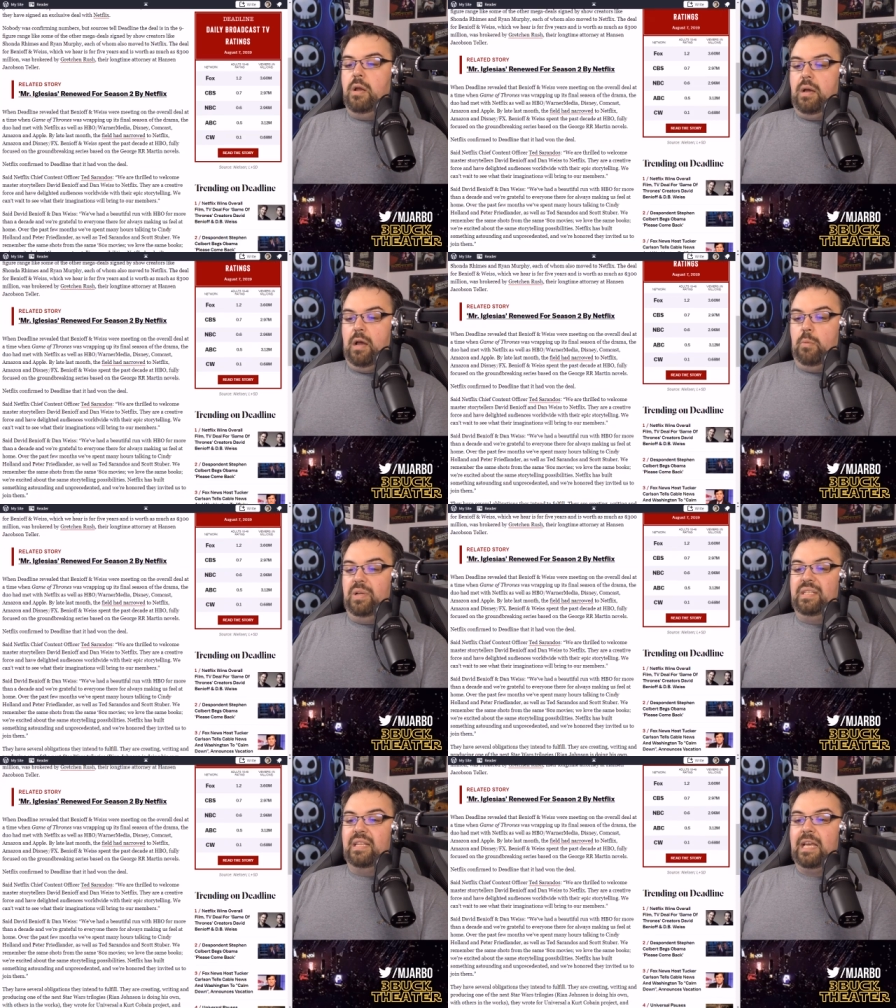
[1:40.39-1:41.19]
Uh, when
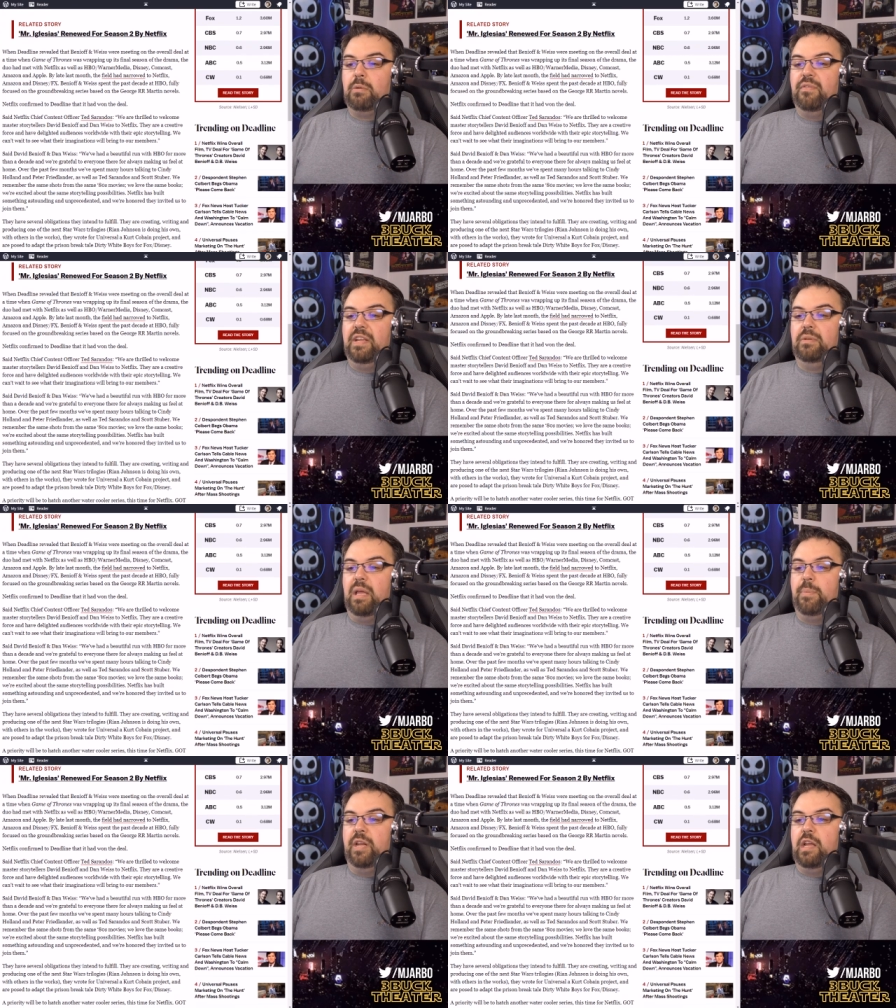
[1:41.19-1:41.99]
Deadline revealed
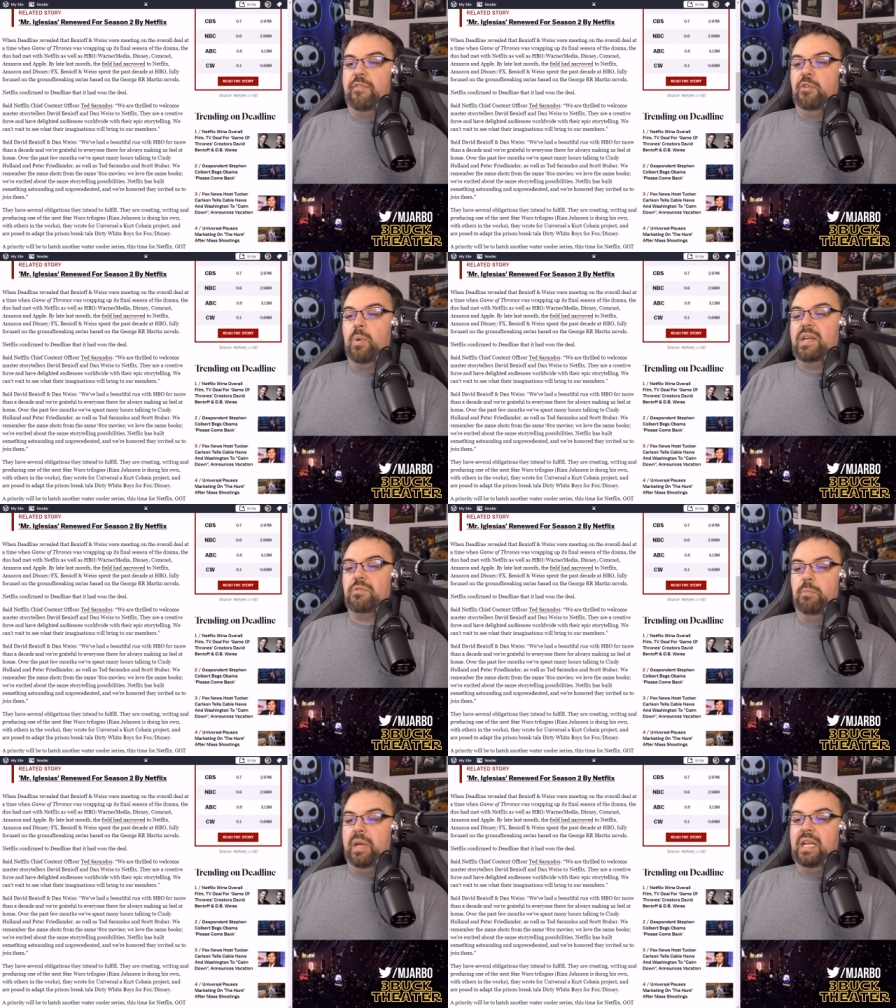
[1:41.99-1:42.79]
that Benioff and Weiss
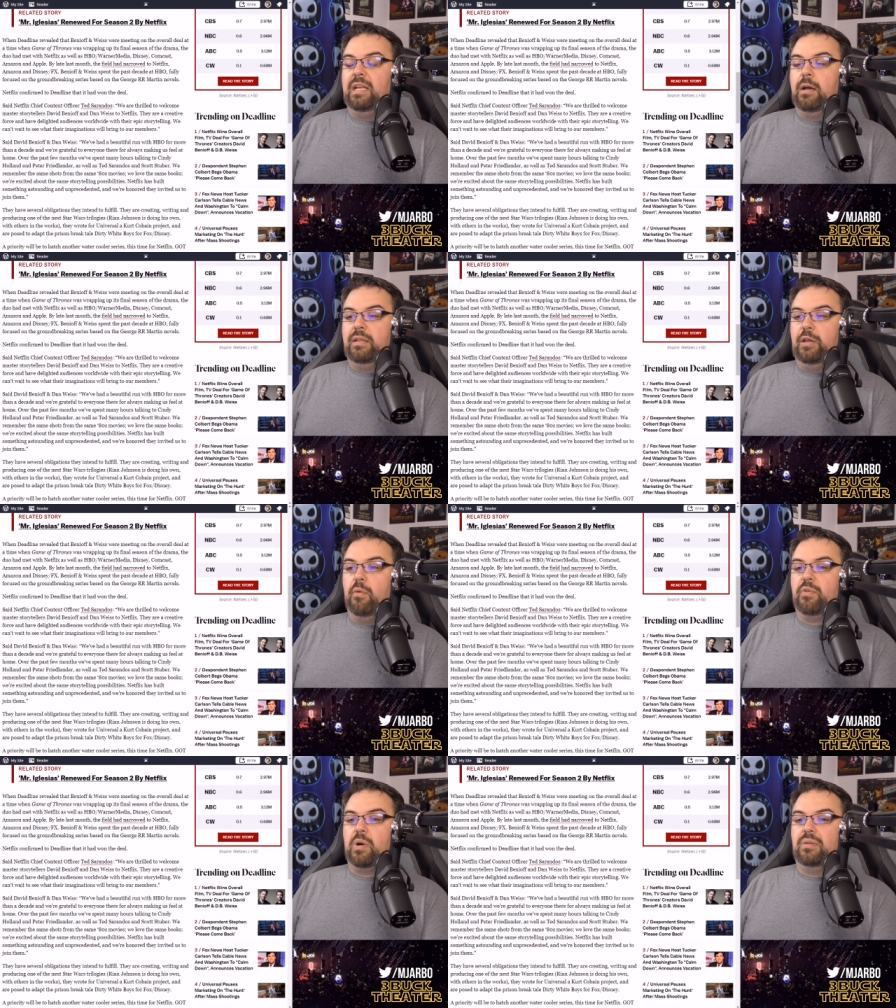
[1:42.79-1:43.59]
were meeting on the
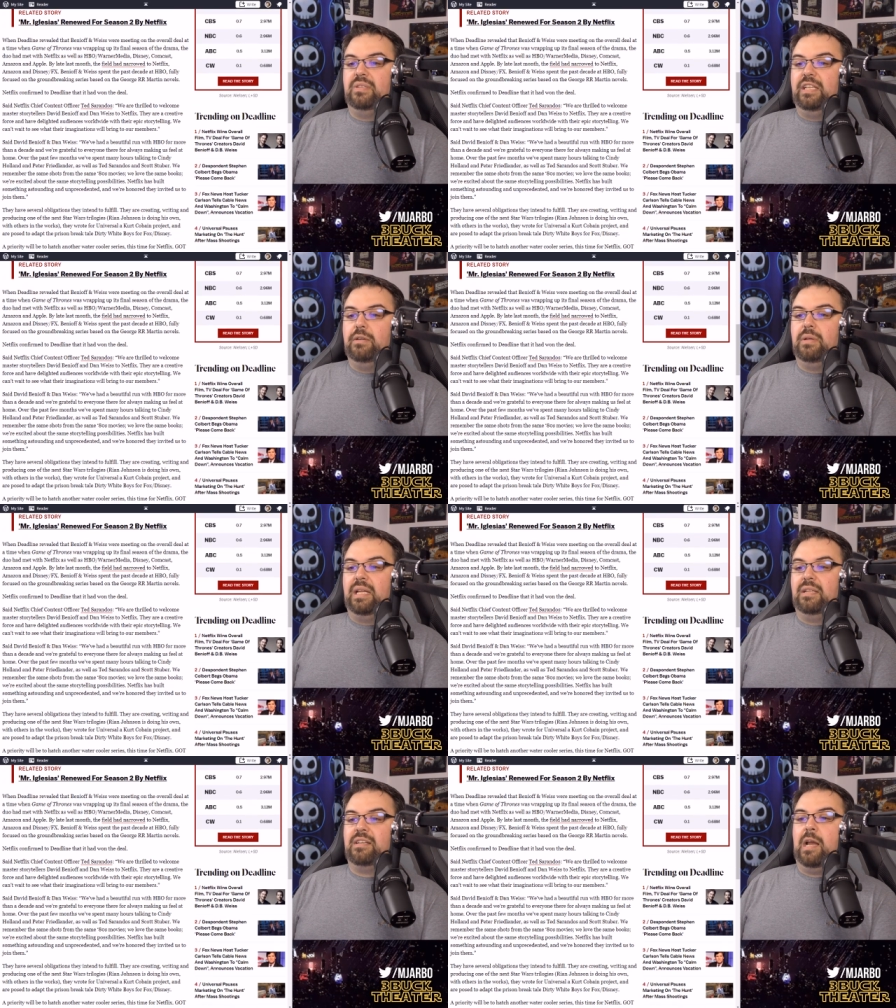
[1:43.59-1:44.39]
overall deal at
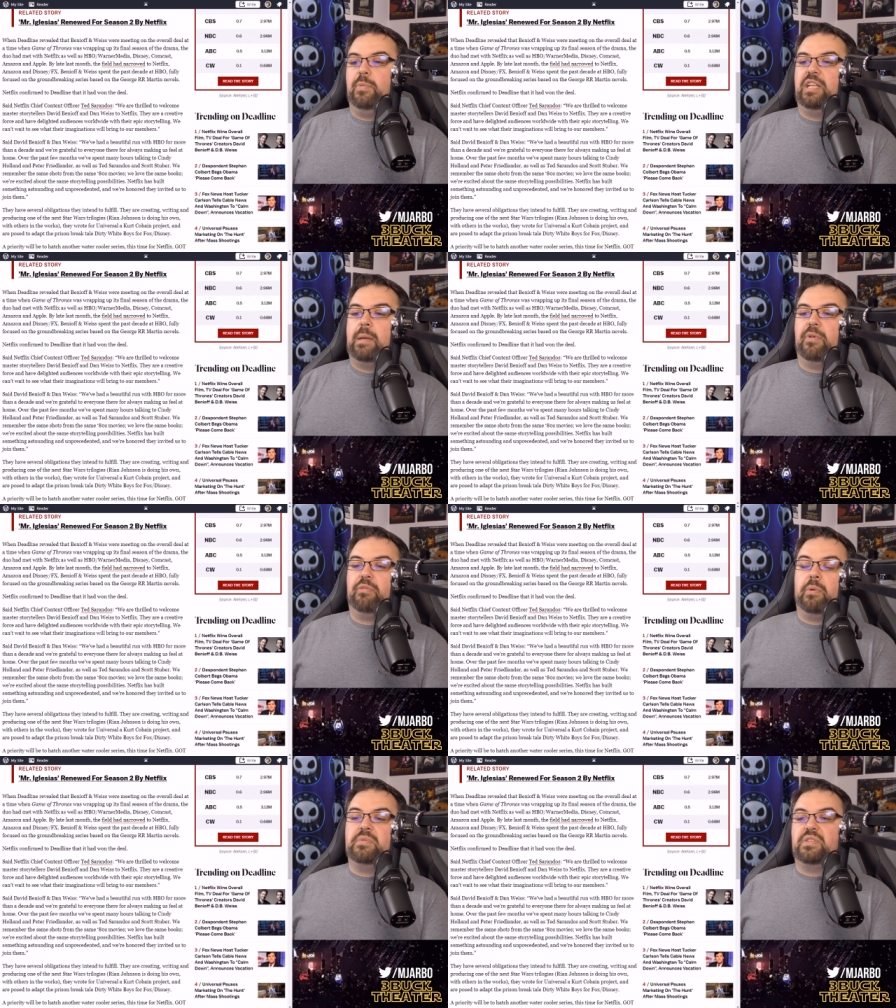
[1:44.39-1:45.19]
a time when Game of
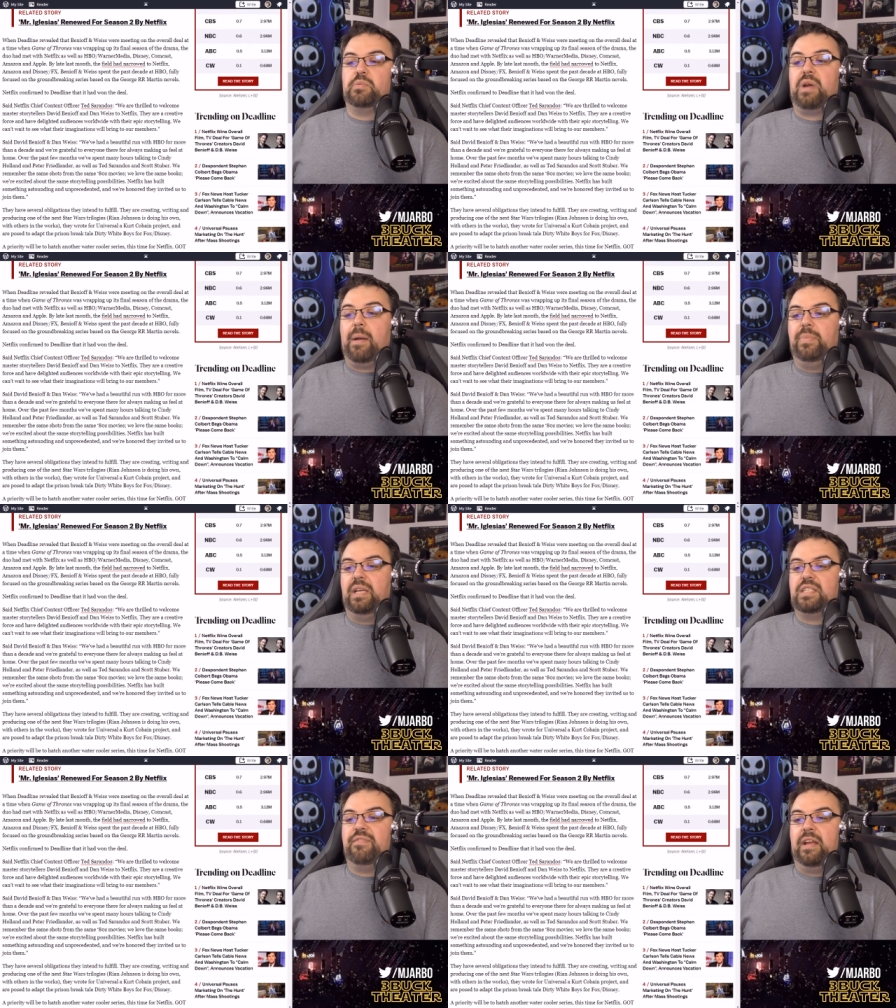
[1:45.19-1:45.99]
Thrones is wrapping
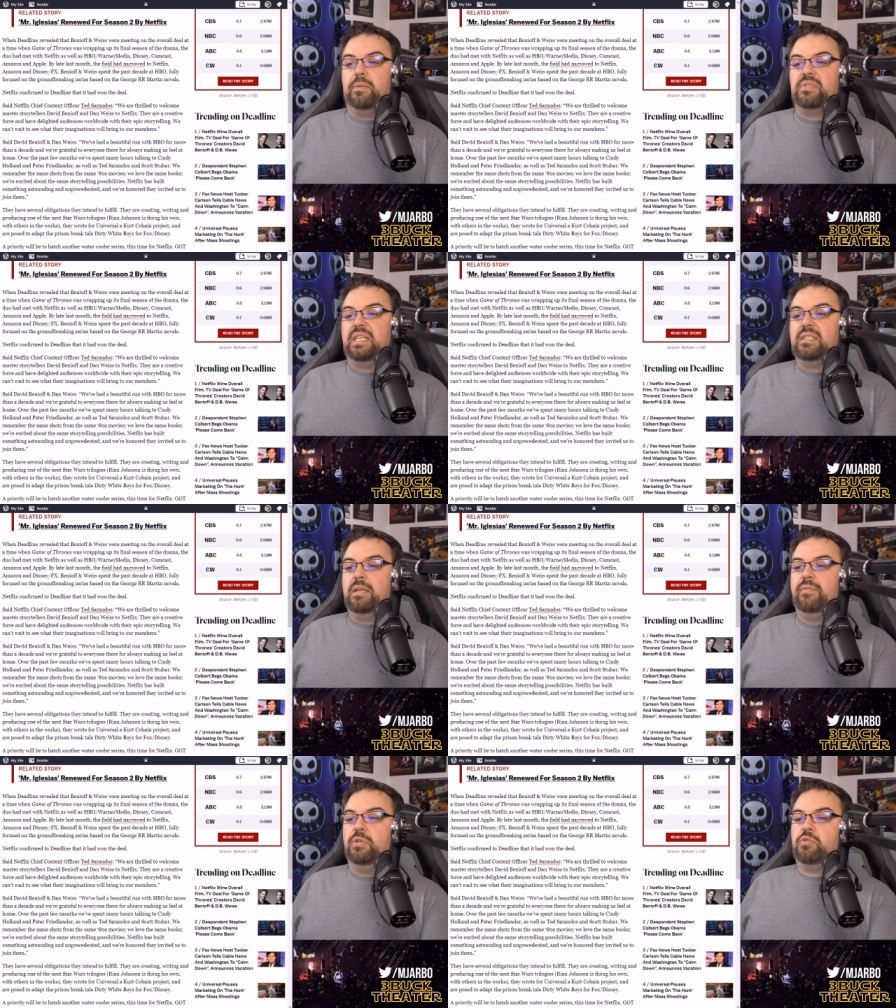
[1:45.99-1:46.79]
its final season
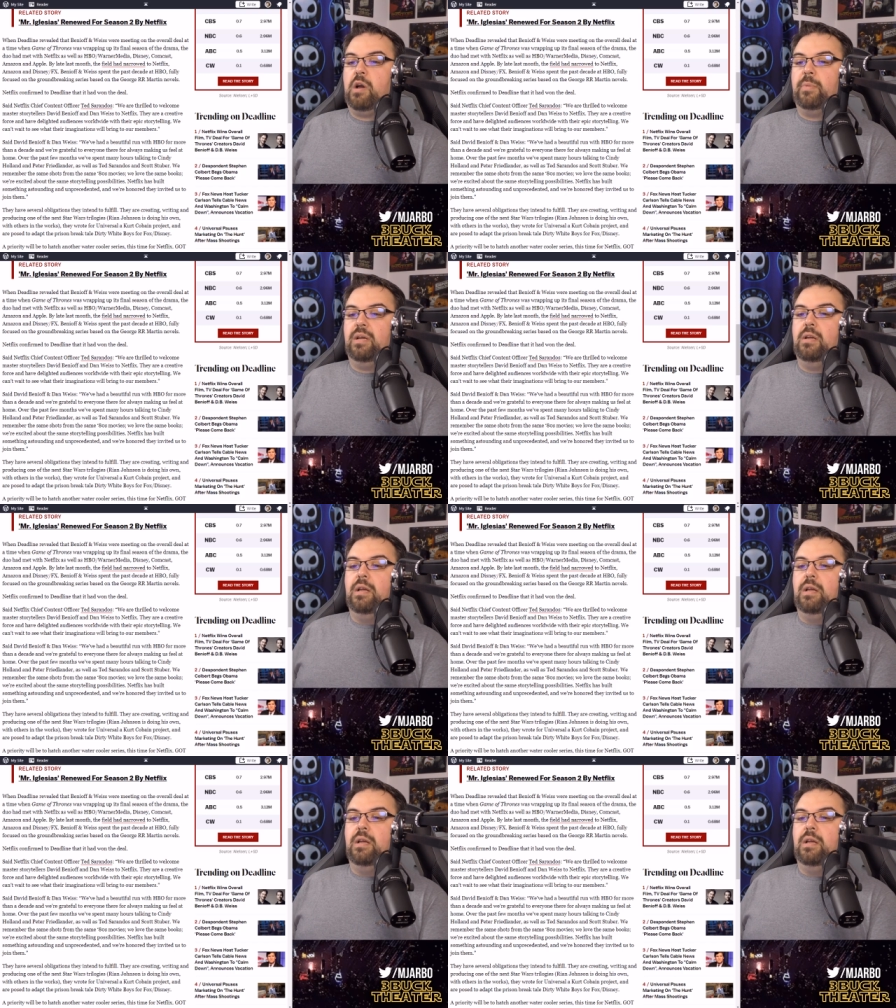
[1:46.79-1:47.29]
of the drama,